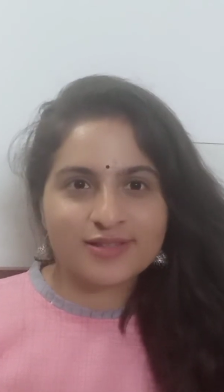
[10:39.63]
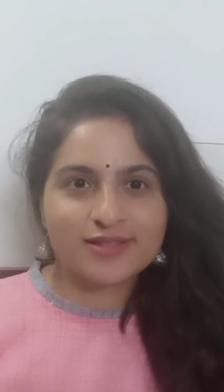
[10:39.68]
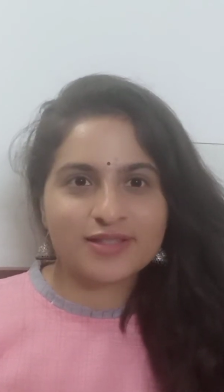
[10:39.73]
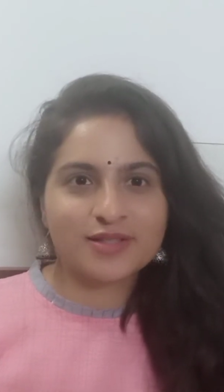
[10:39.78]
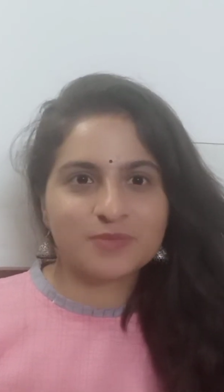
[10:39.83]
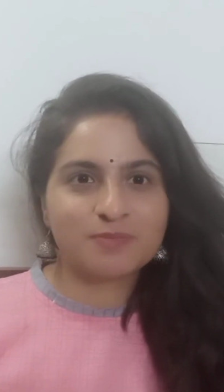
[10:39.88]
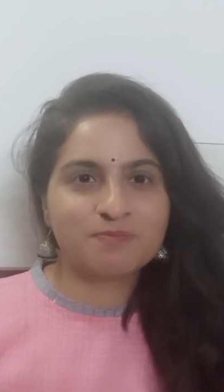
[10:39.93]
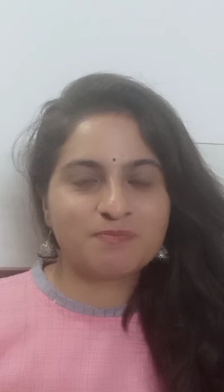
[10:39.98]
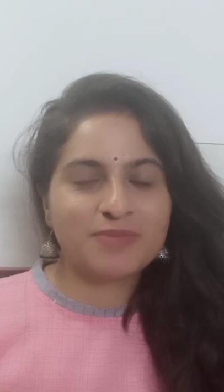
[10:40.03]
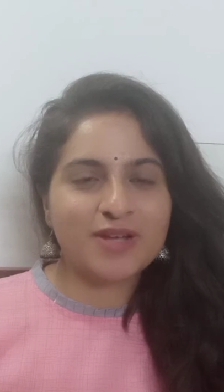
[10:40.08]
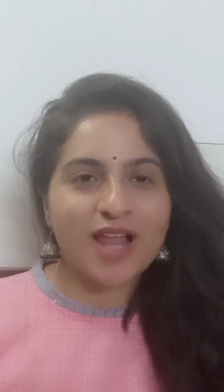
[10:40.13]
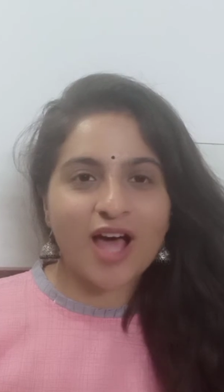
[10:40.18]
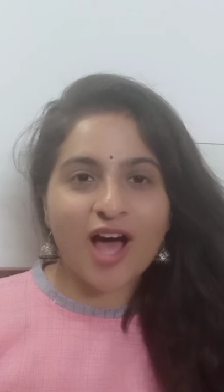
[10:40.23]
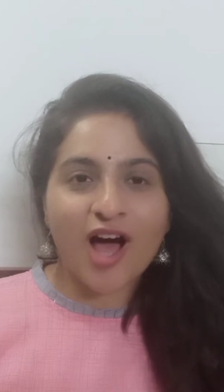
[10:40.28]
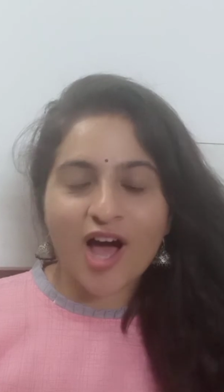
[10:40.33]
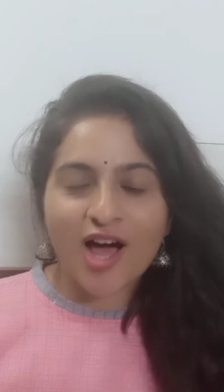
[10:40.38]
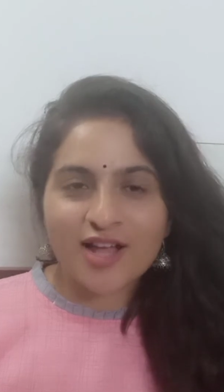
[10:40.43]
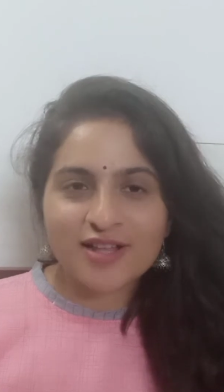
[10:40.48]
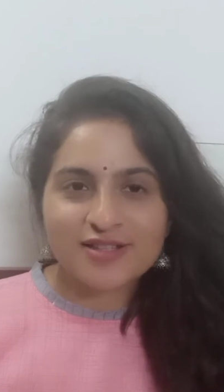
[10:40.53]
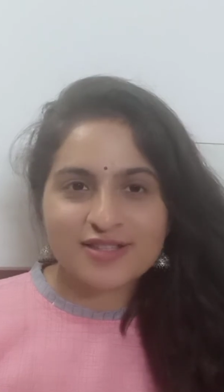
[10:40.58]
the
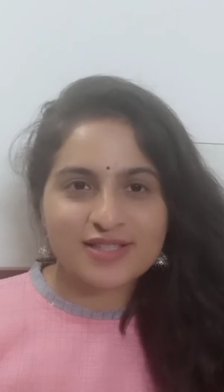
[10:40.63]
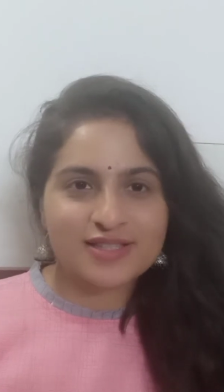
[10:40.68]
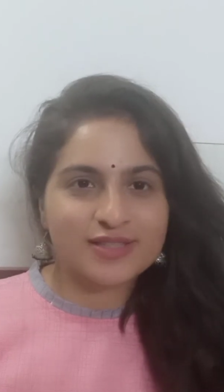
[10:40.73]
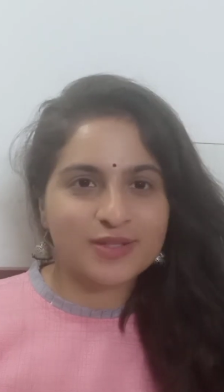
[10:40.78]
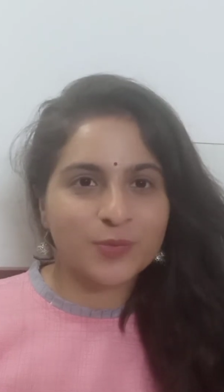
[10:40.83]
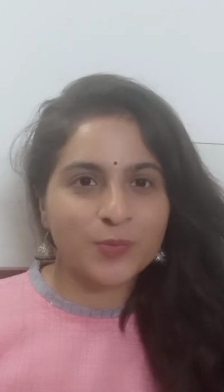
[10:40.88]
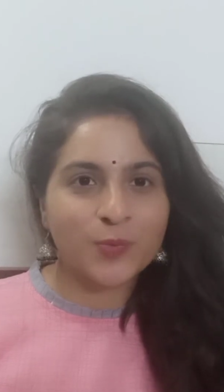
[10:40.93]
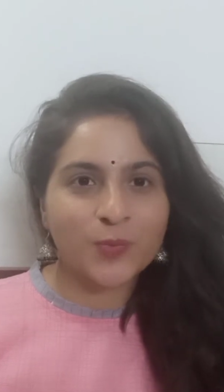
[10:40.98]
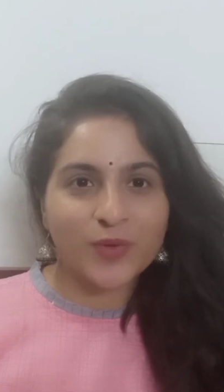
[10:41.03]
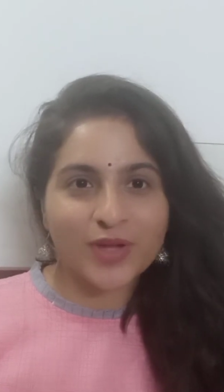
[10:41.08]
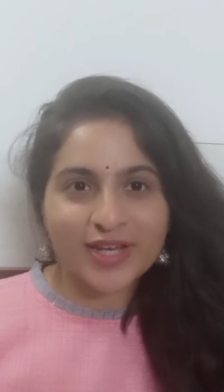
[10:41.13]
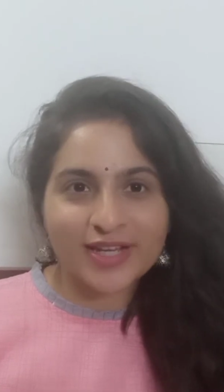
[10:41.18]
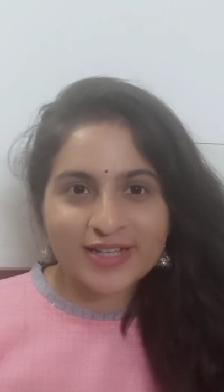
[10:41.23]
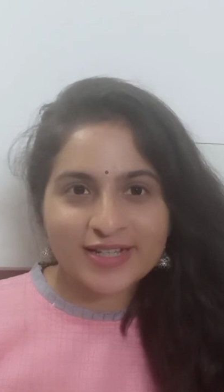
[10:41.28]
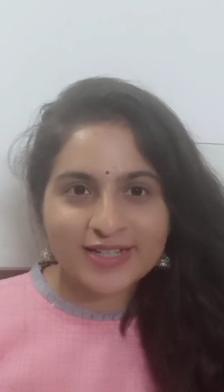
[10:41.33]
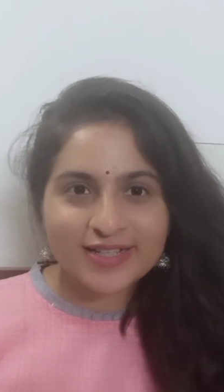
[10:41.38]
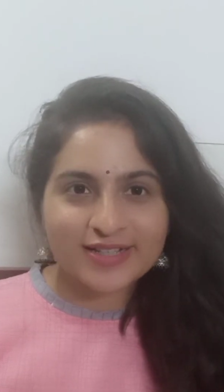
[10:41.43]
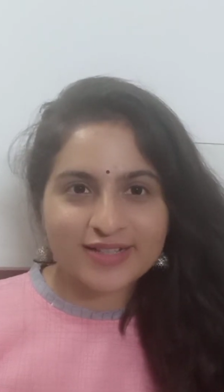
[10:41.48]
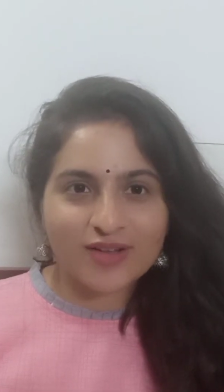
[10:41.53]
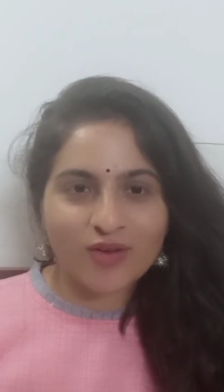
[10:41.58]
plants, the
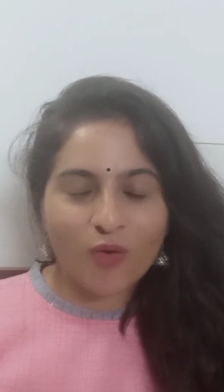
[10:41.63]
wind,